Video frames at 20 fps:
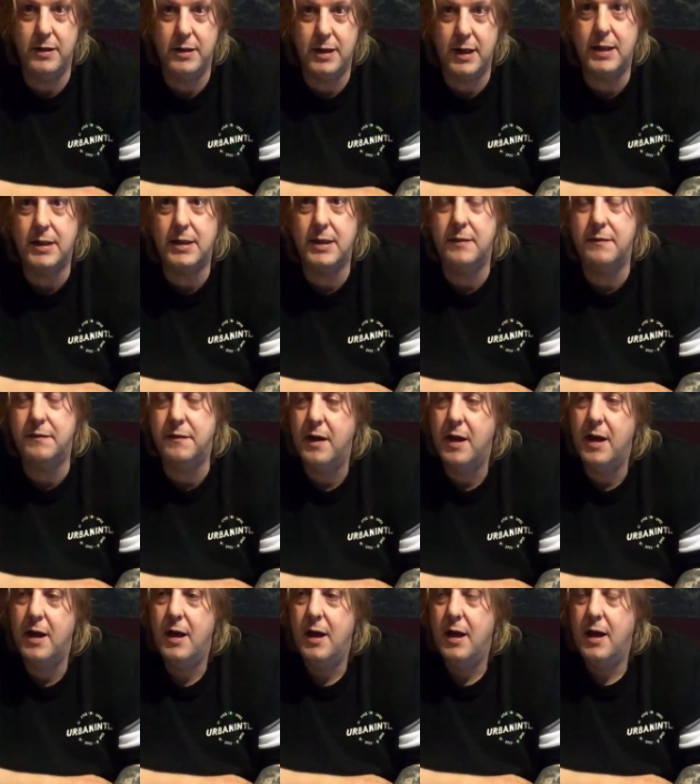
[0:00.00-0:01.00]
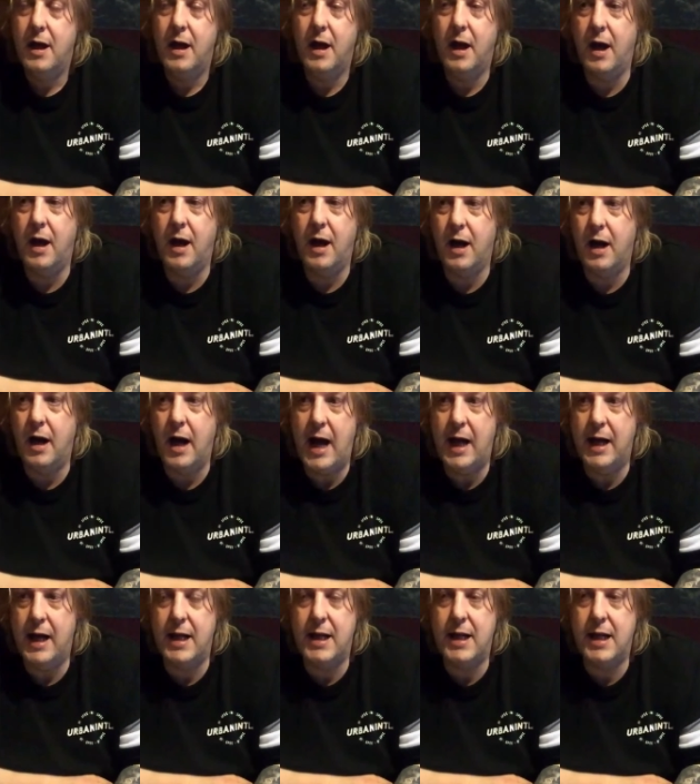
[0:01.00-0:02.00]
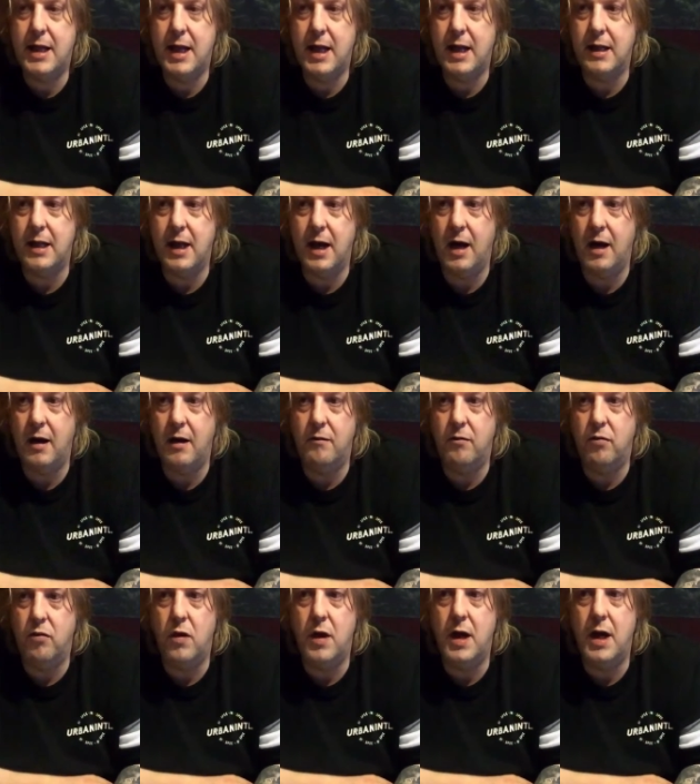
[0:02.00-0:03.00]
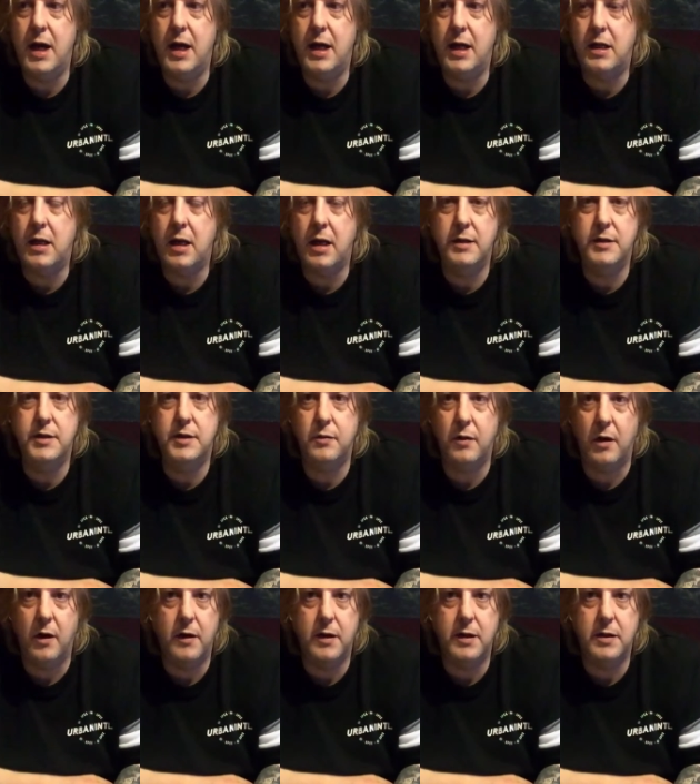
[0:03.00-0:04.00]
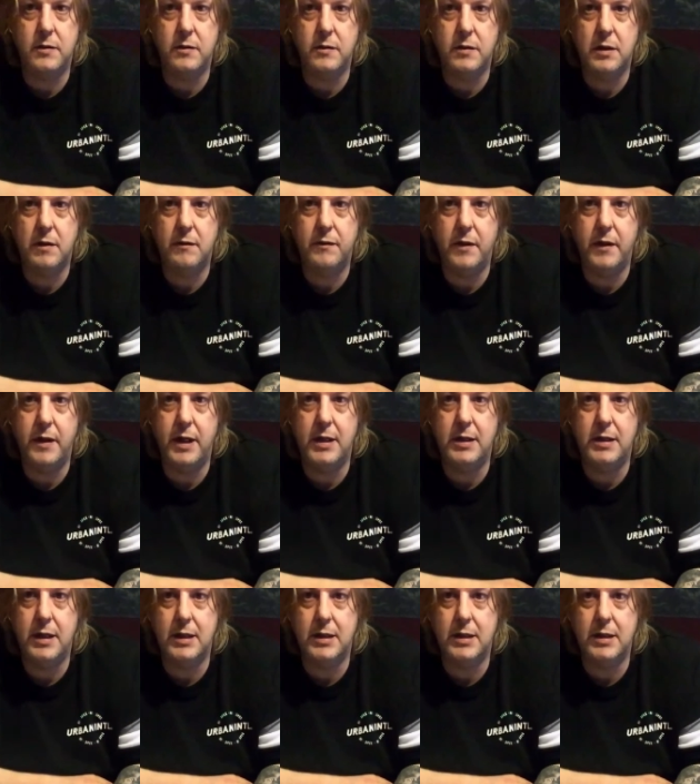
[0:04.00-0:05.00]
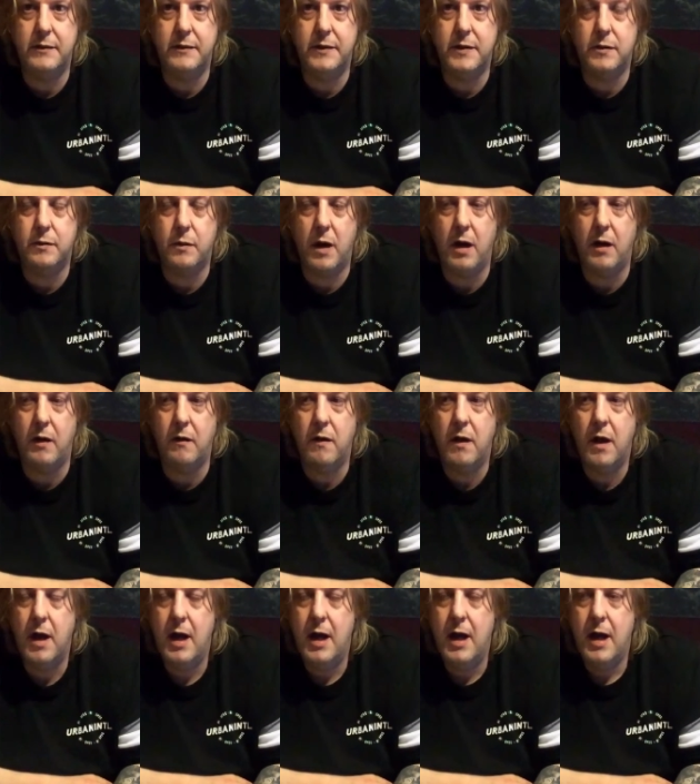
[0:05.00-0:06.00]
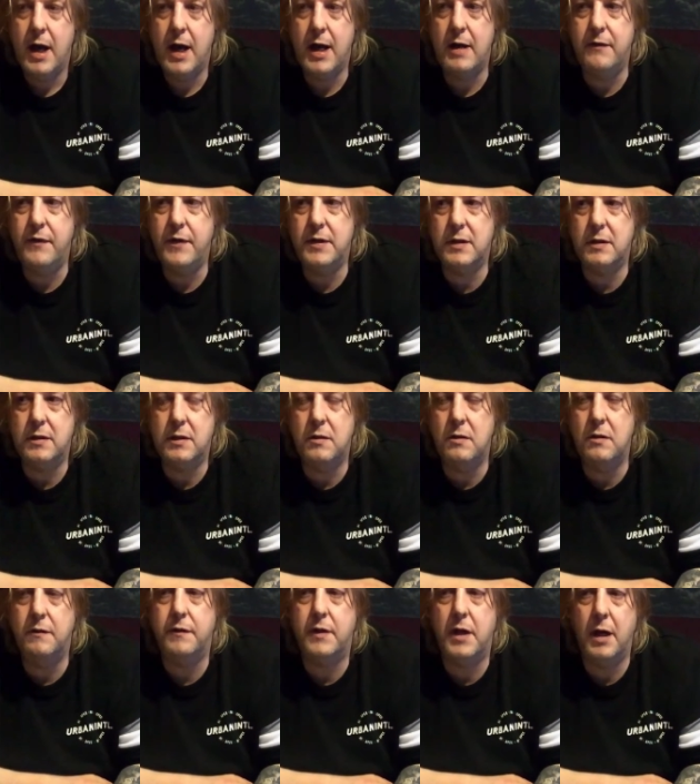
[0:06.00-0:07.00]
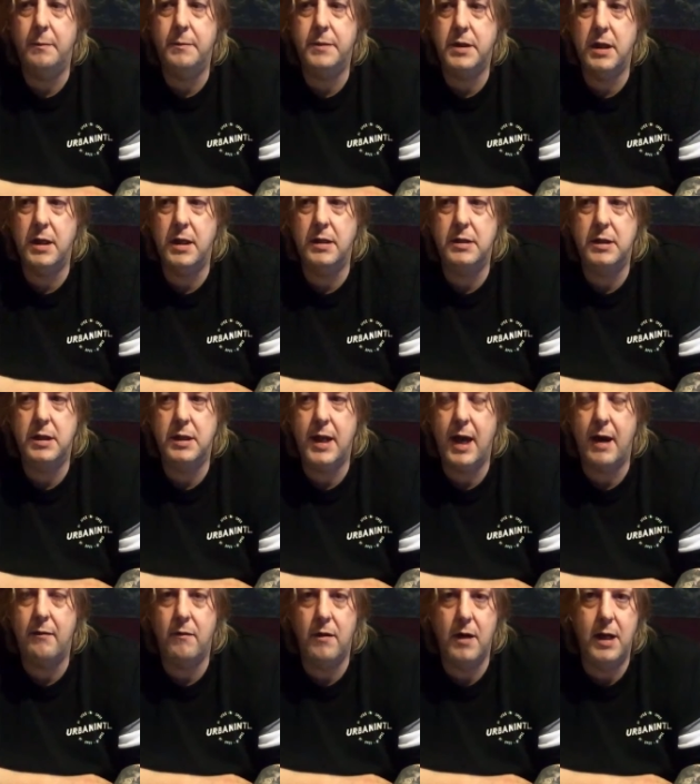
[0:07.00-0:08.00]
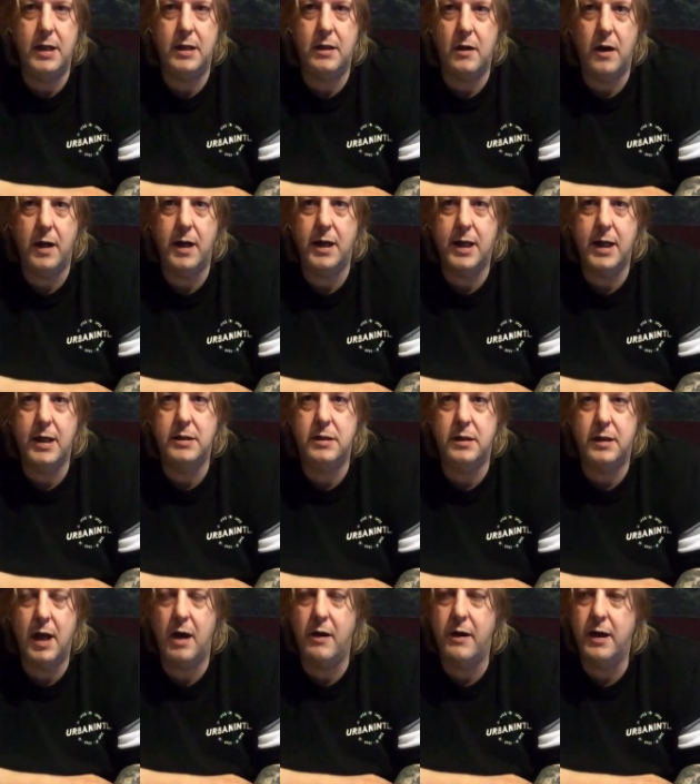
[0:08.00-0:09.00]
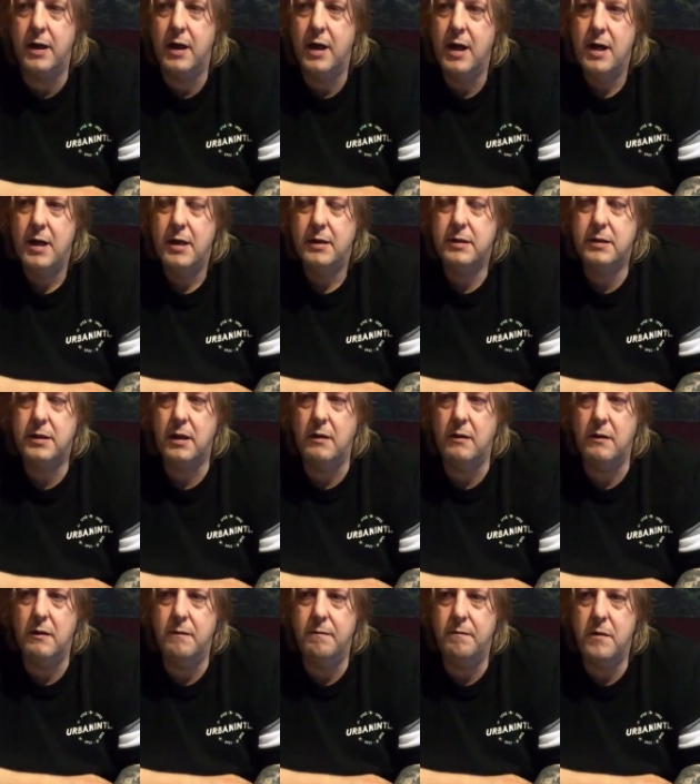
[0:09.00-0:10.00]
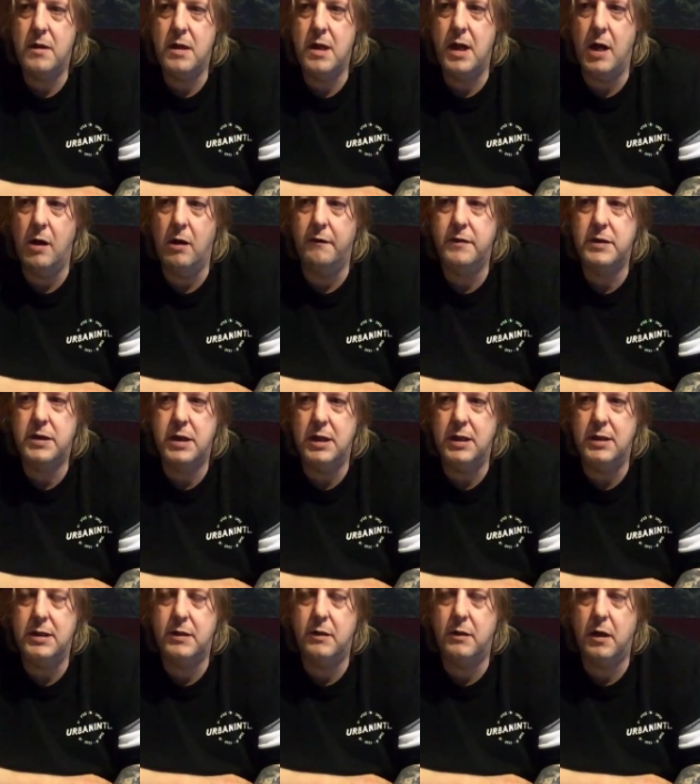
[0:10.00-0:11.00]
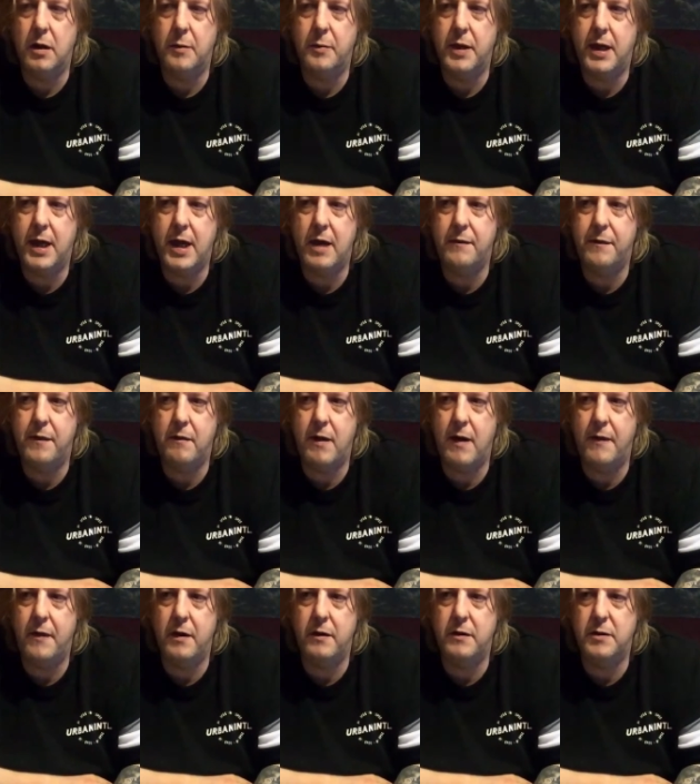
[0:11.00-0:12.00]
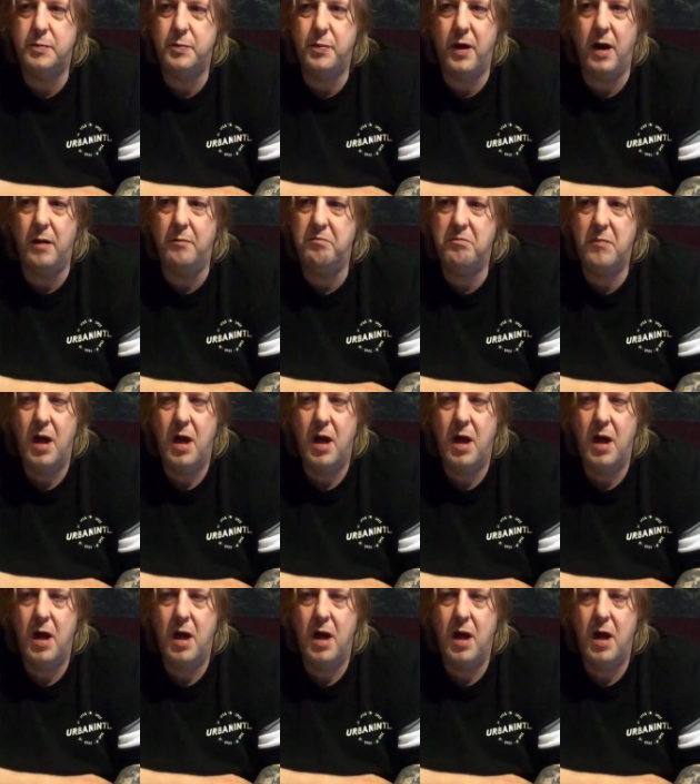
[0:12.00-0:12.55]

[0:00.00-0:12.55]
addictive. Uh, and anything that really turns you on is also very addictive as well. And if it's a Two of Cups energy, that really kind of gets you going. So, you know, obviously you still got to be careful around those, but